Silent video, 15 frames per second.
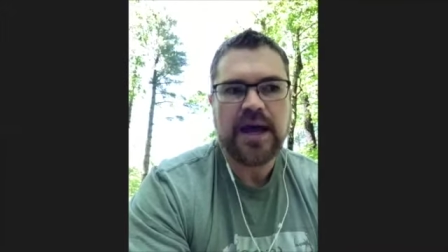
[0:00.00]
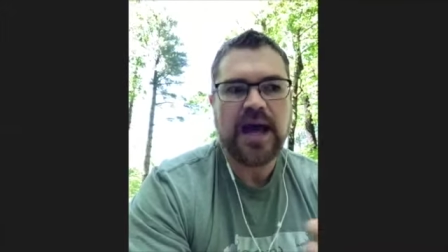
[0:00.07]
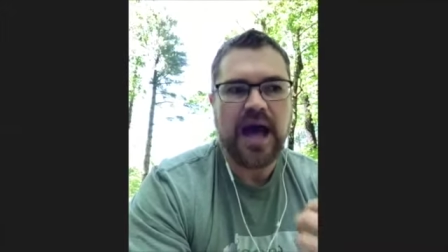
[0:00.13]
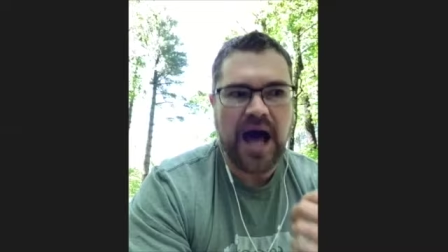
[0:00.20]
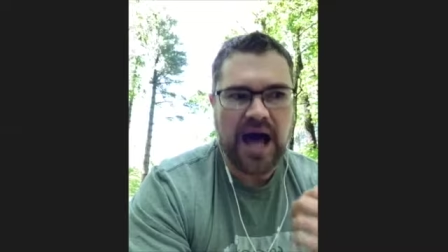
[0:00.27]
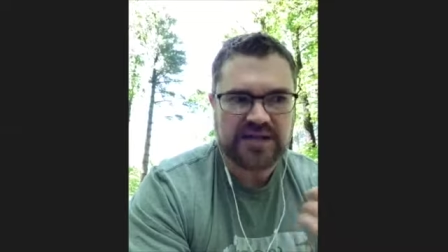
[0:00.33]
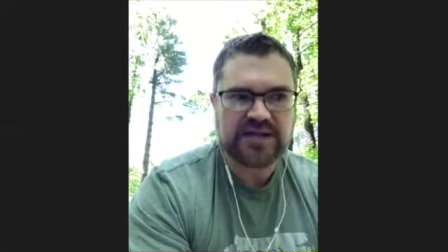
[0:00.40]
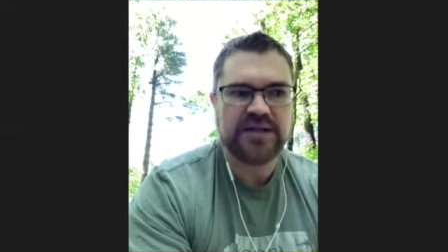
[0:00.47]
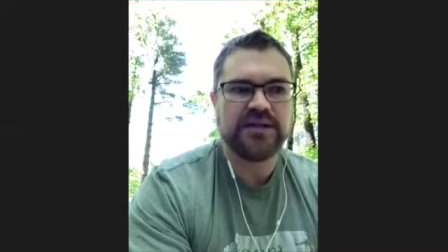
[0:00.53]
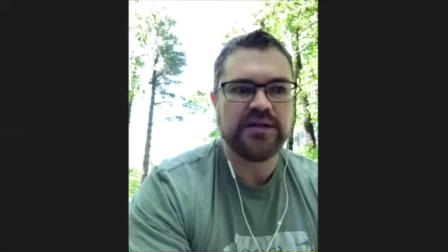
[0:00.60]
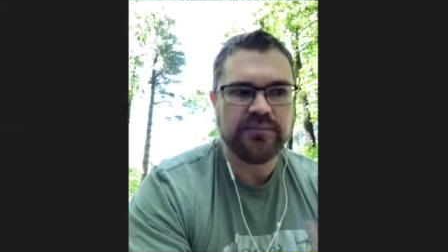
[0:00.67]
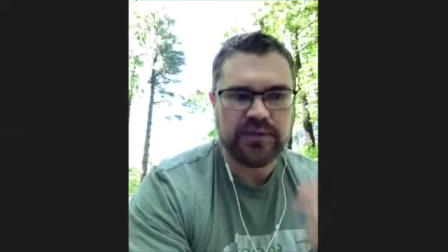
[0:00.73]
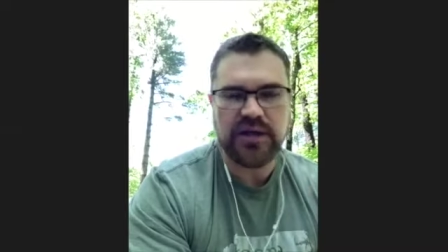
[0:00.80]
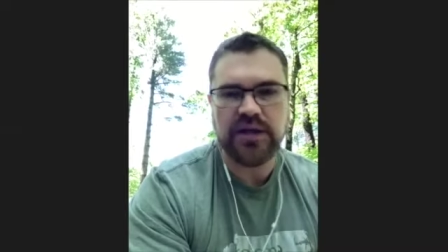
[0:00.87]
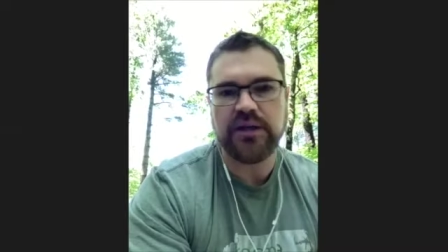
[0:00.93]
asking
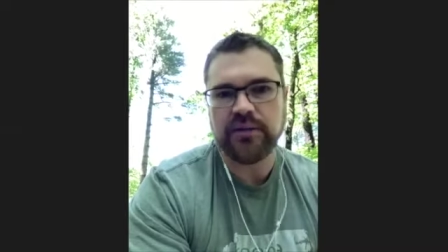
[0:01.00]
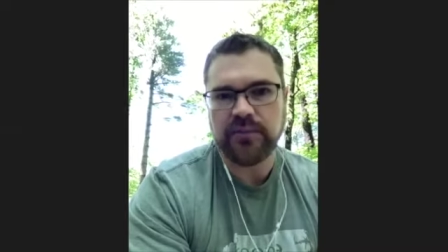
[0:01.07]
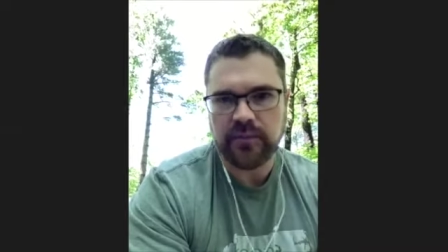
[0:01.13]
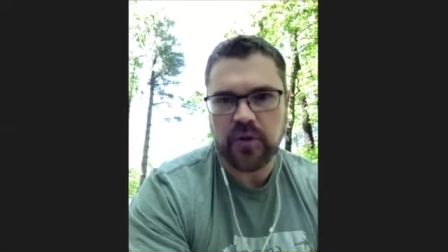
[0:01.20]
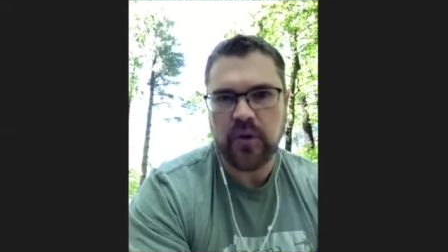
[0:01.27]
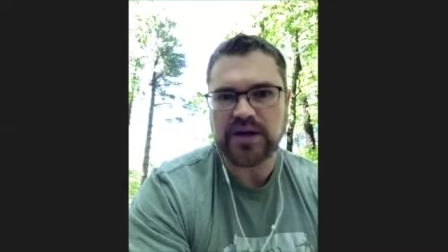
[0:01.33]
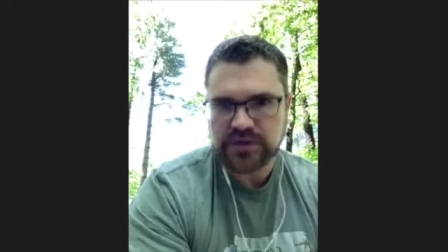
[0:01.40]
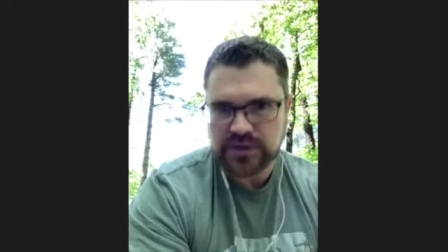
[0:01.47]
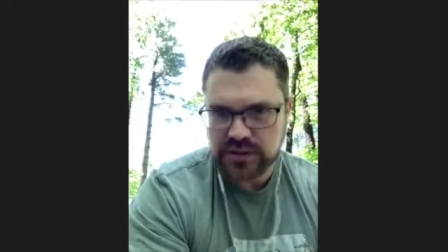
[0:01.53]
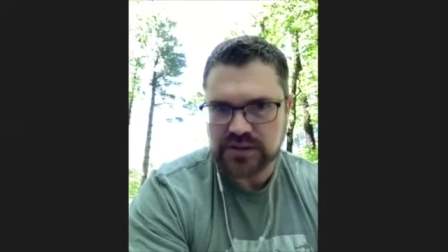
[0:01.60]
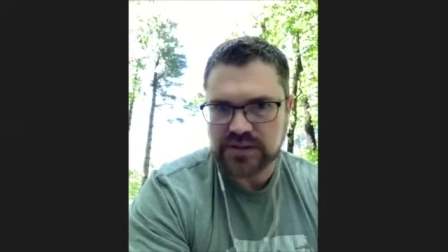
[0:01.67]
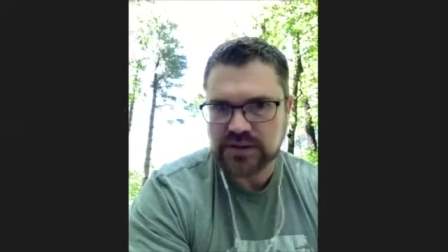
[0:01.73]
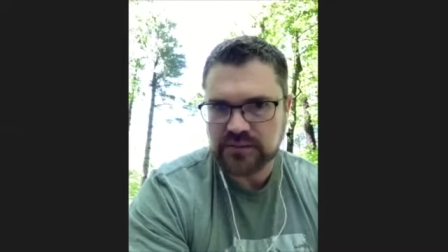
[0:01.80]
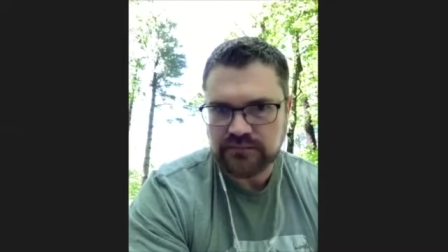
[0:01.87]
them kingdom questions